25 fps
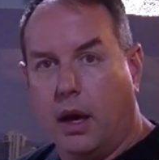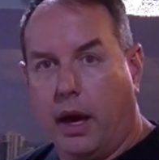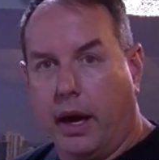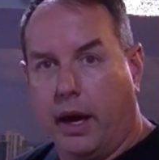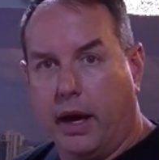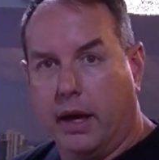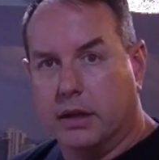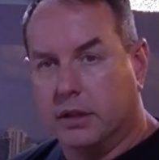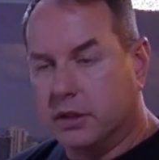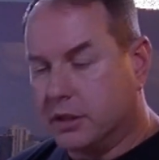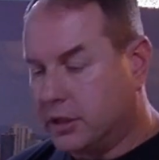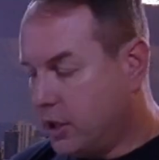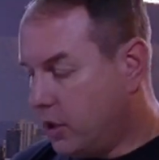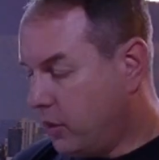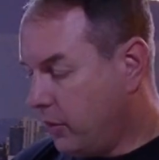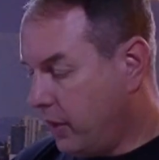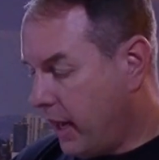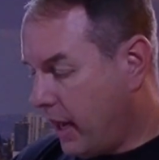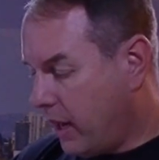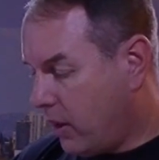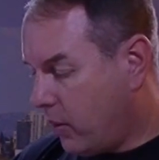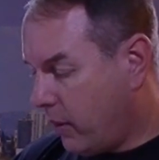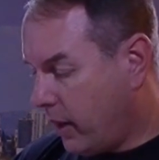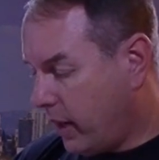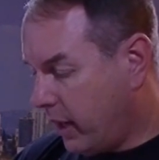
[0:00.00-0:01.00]
And so
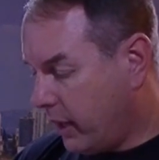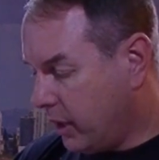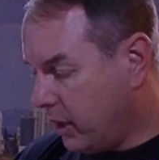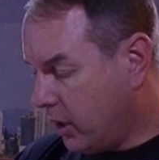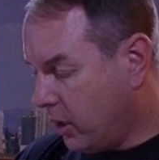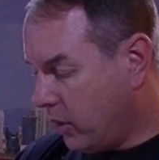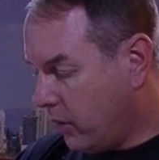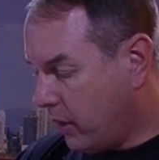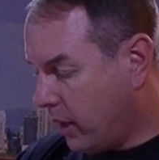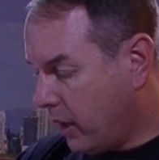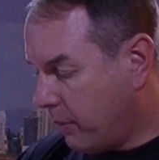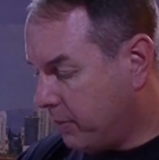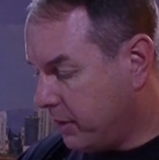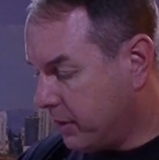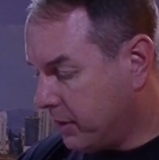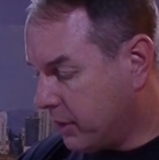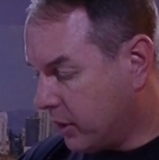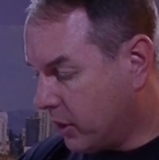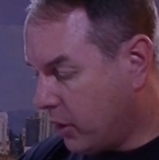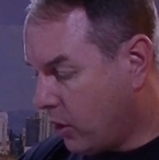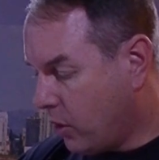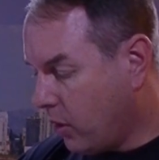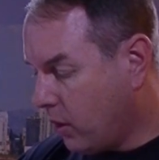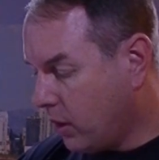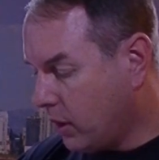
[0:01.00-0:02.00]
now when I go and I put the
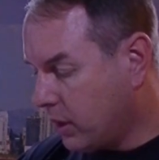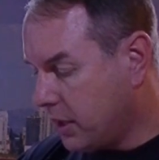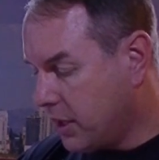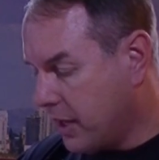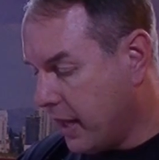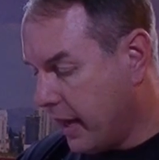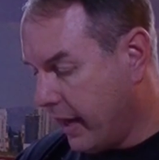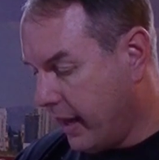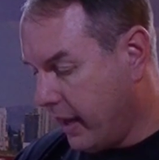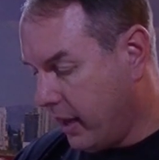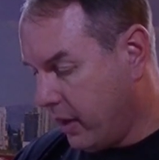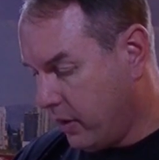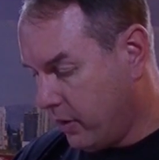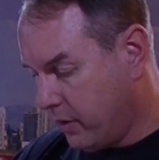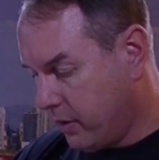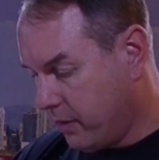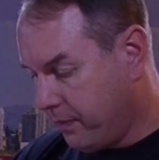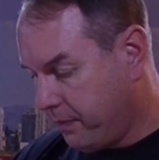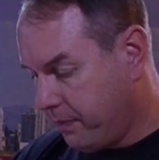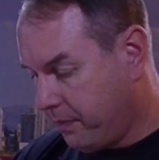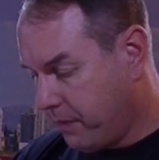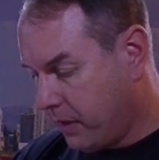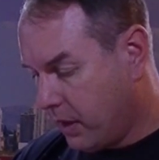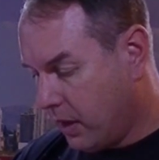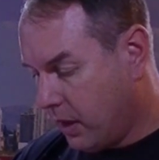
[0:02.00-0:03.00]
cork down,
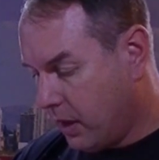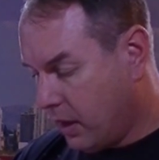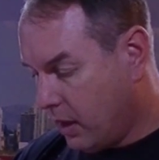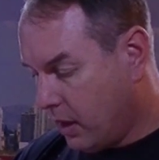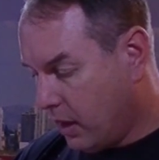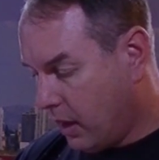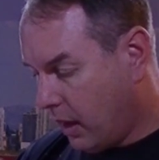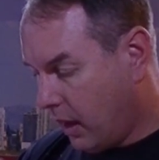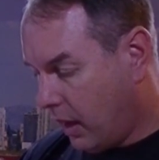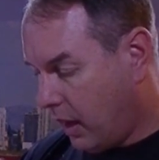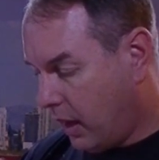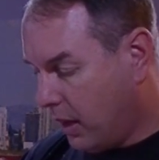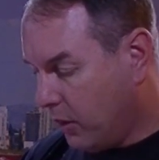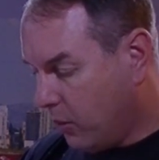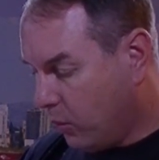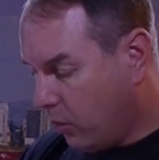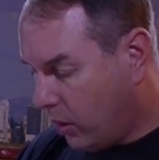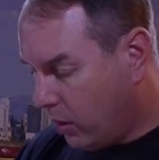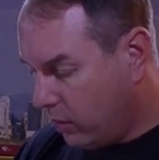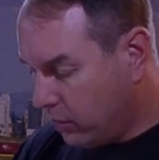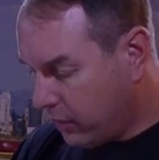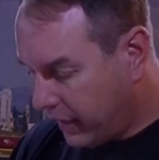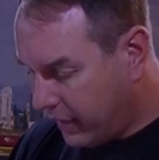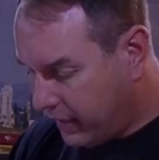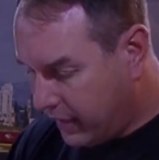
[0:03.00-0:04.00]
I
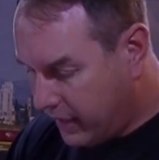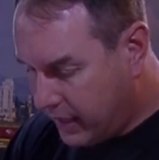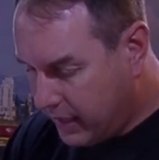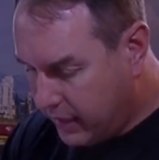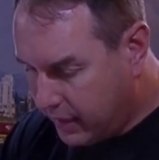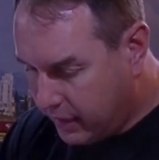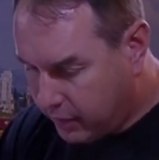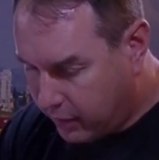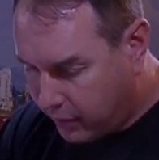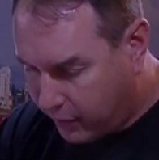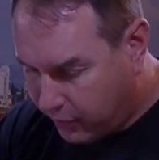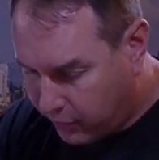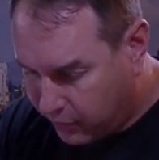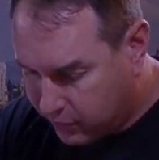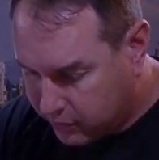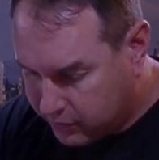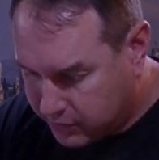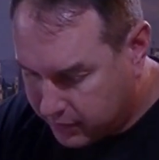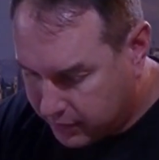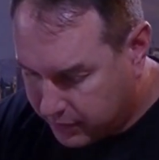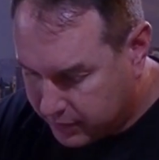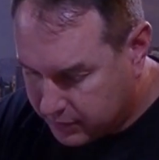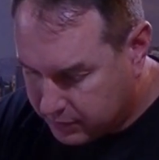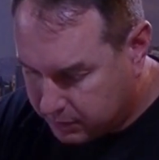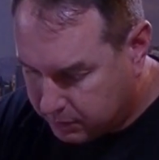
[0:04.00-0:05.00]
won't adhere
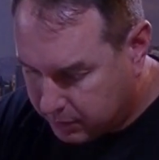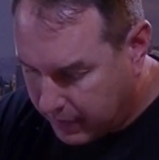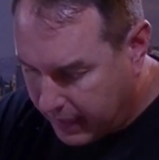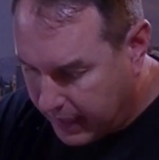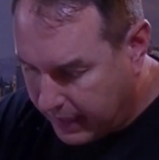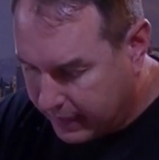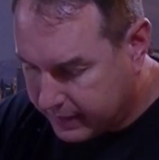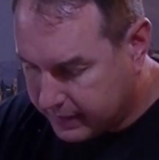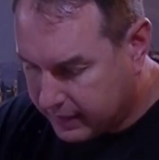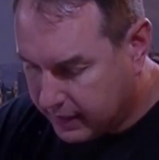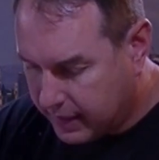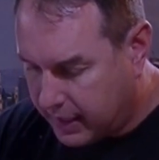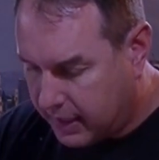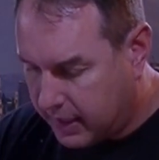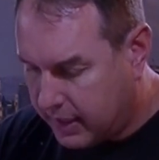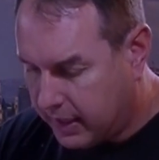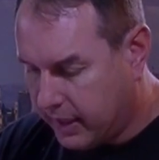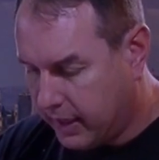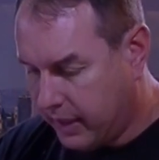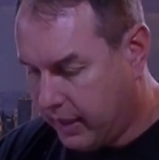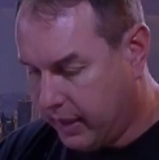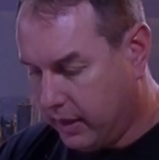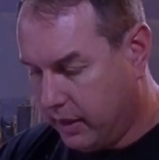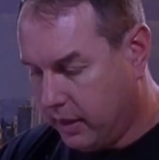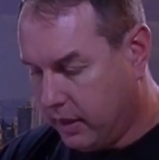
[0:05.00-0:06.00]
to this black
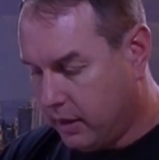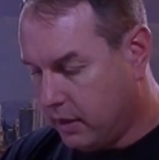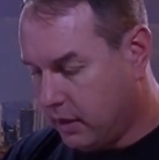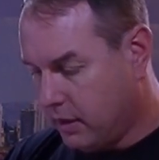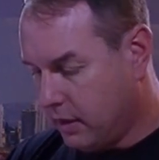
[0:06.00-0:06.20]
line